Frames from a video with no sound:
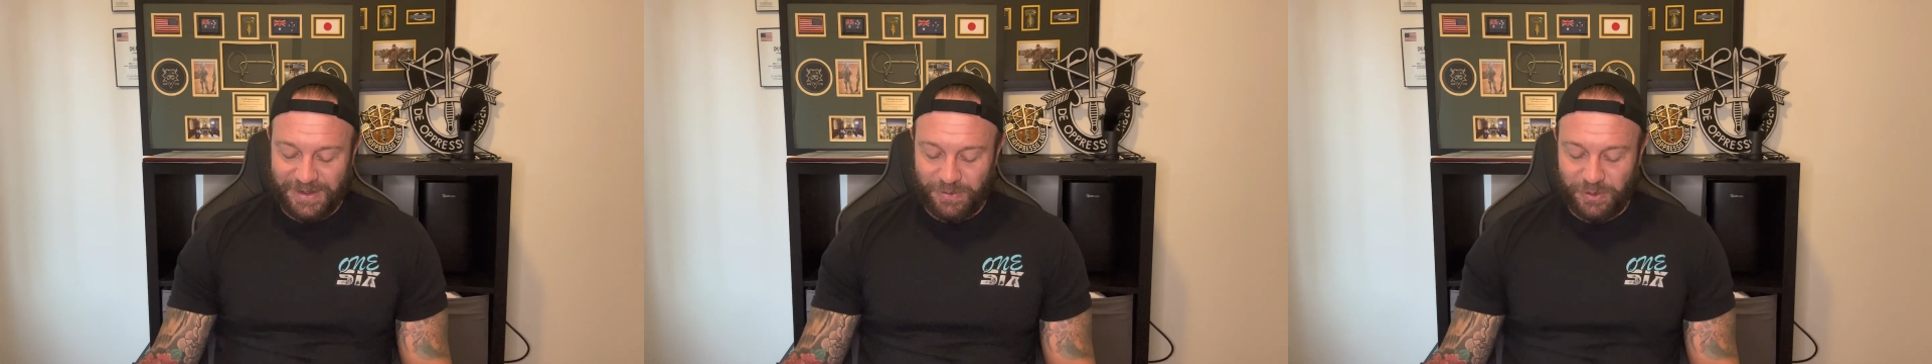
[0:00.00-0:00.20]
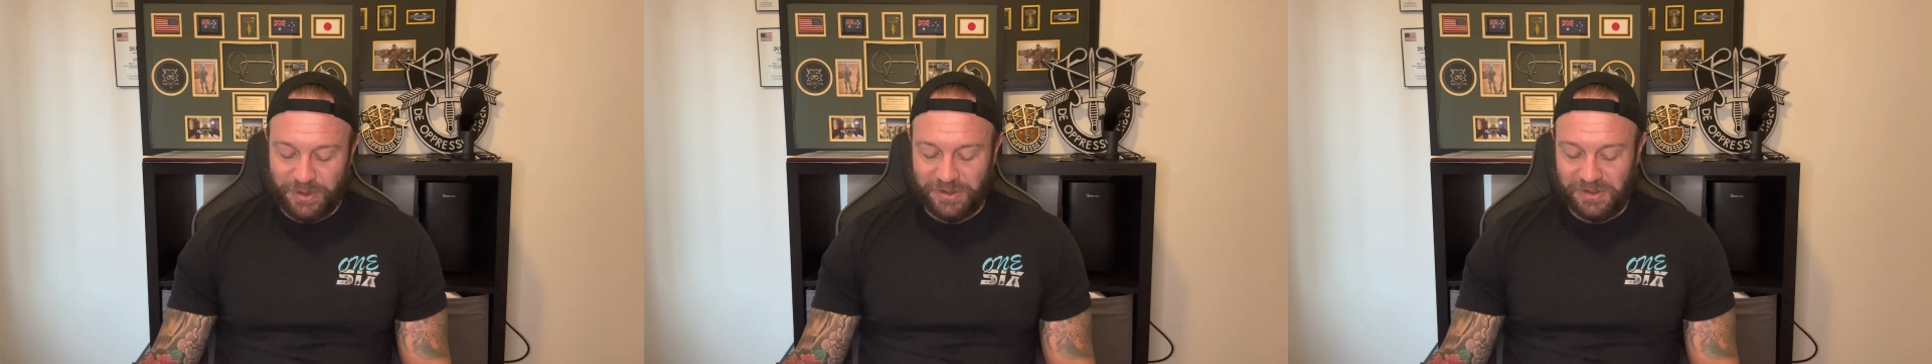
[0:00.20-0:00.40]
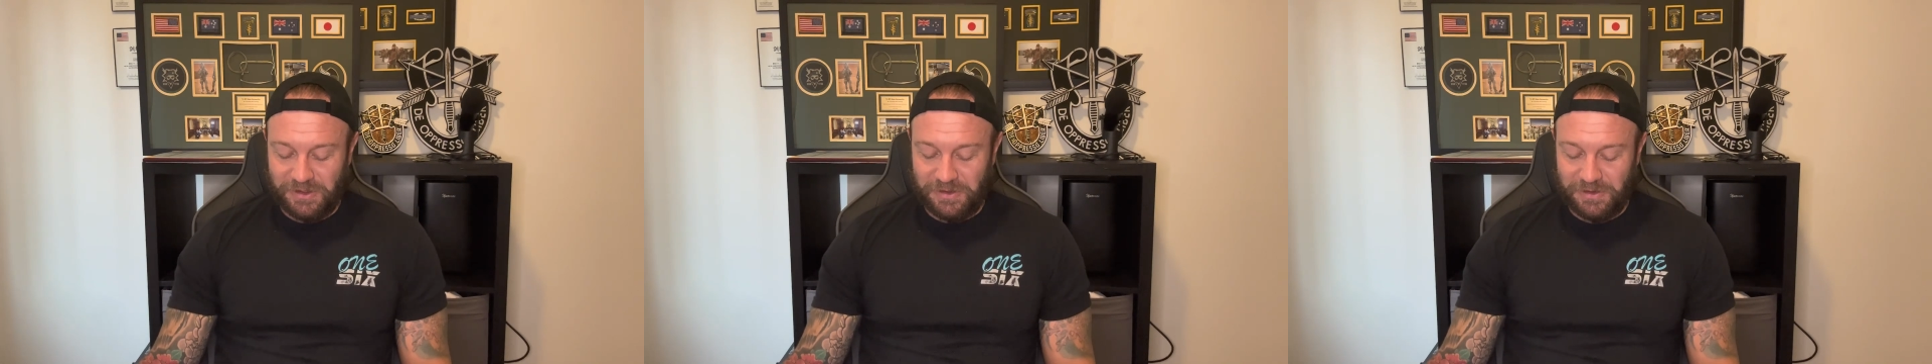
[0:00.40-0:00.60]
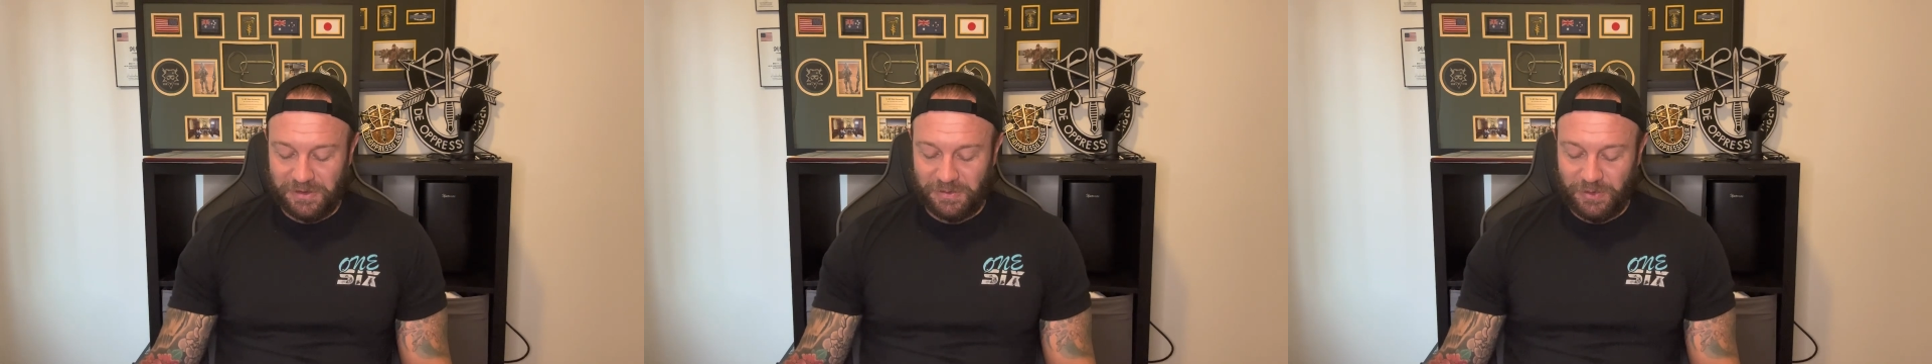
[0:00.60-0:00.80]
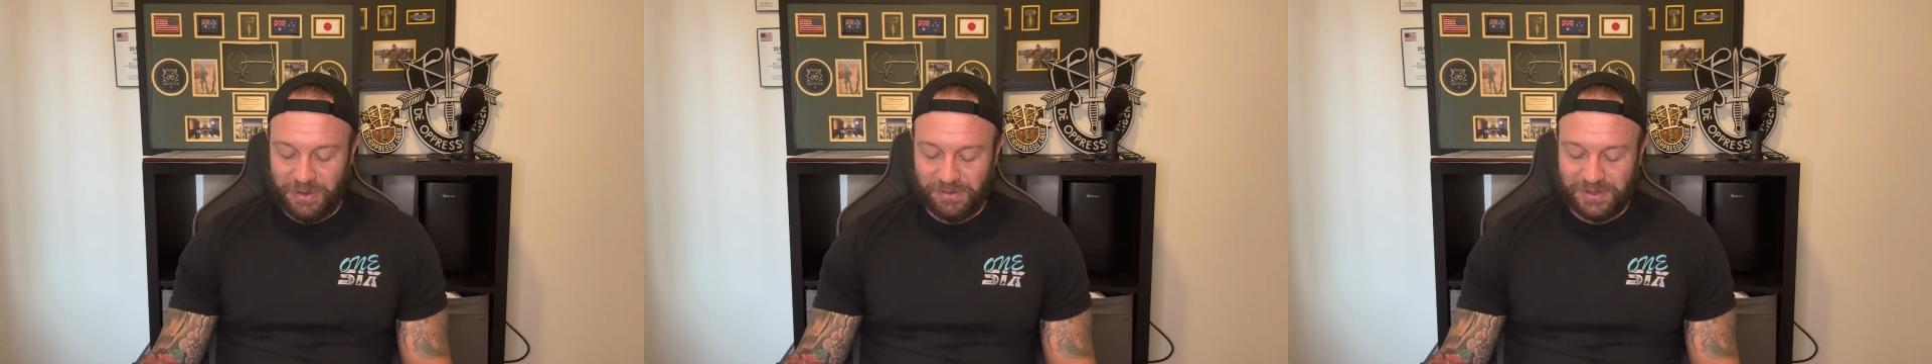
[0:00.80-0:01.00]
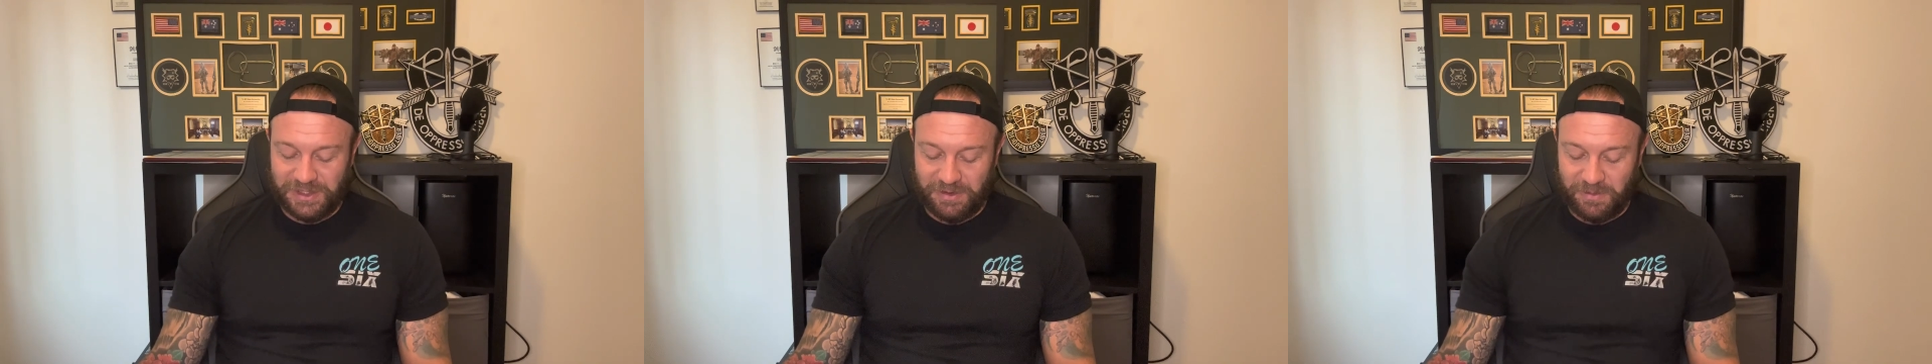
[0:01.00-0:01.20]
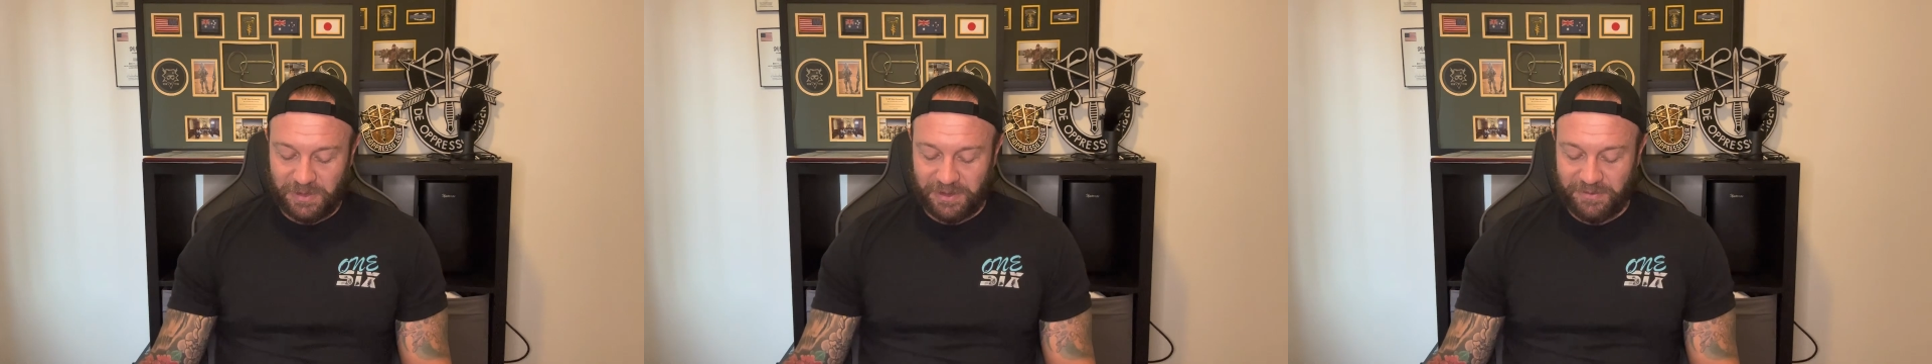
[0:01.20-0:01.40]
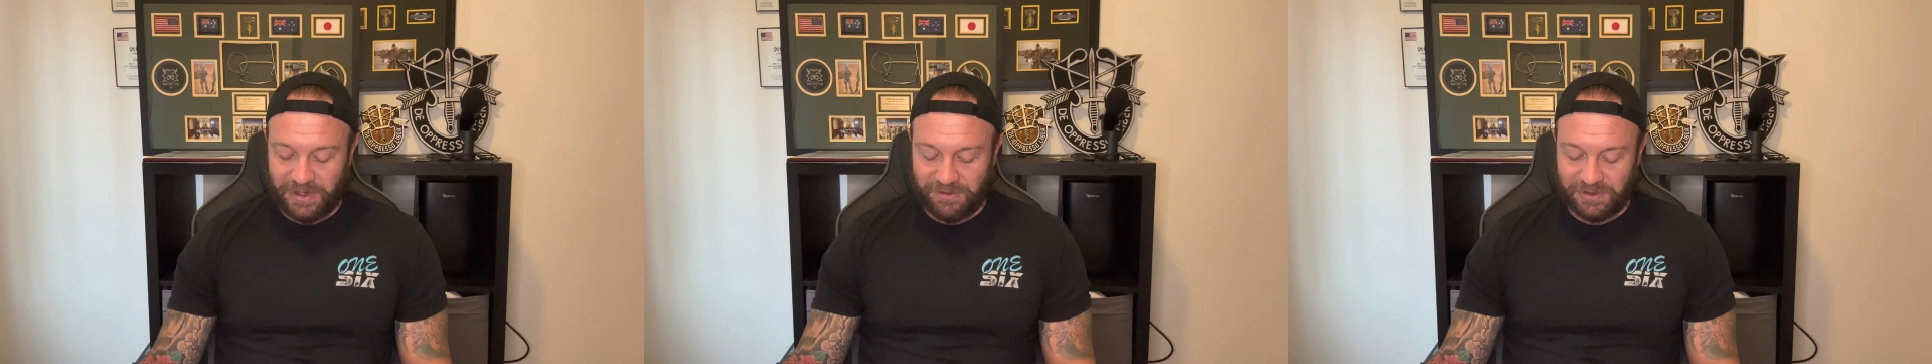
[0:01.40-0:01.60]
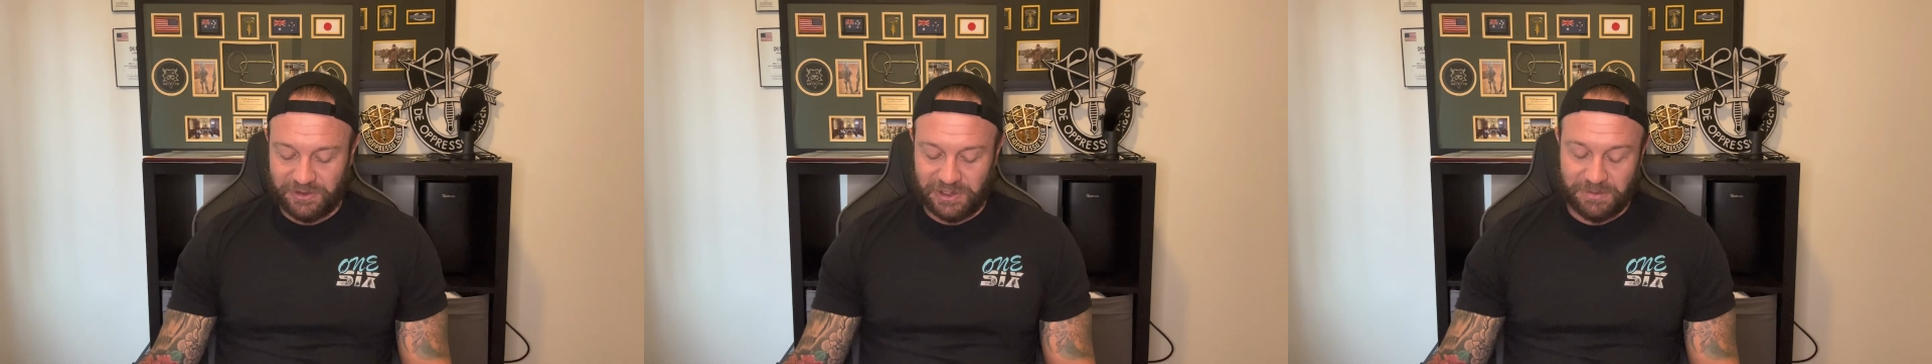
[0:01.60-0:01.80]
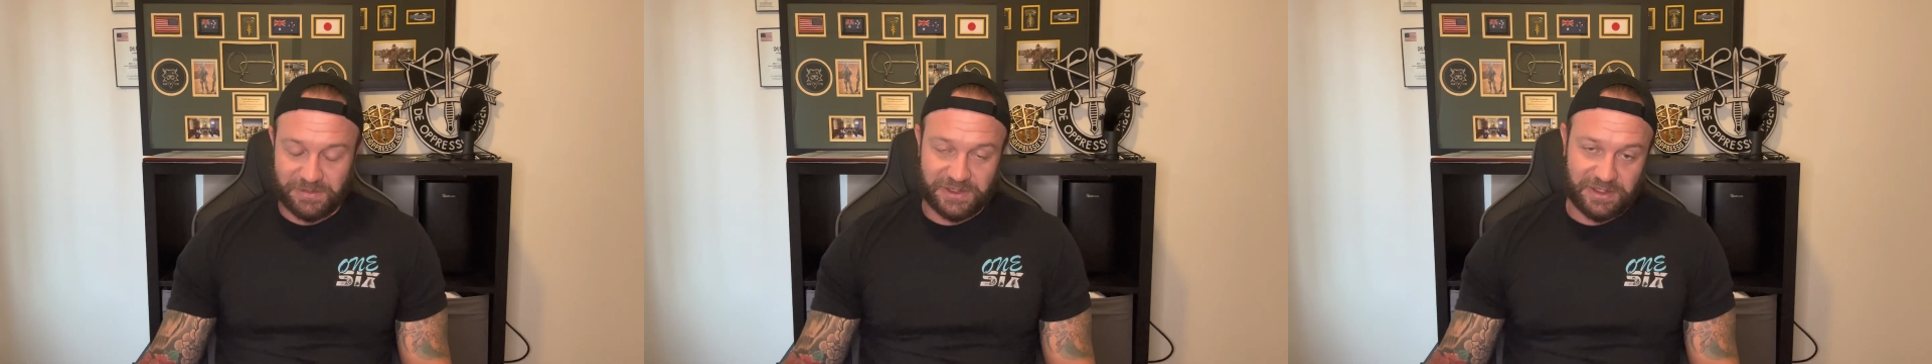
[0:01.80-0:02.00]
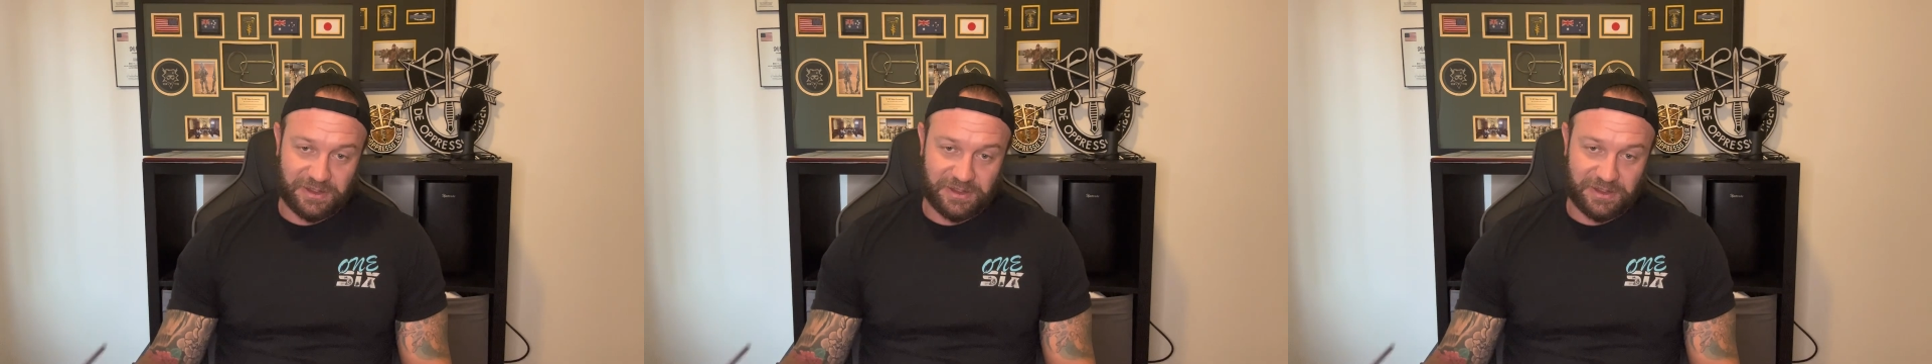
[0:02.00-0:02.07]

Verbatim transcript: what are what were some of my favorite jumps?